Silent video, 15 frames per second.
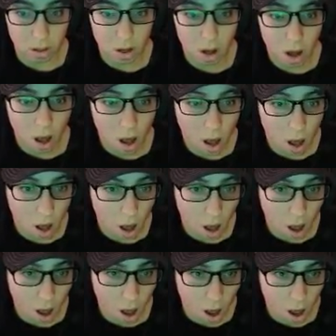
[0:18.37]

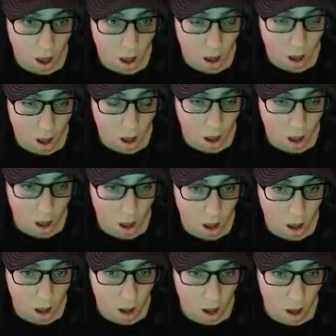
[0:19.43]
No one is speaking in this clip.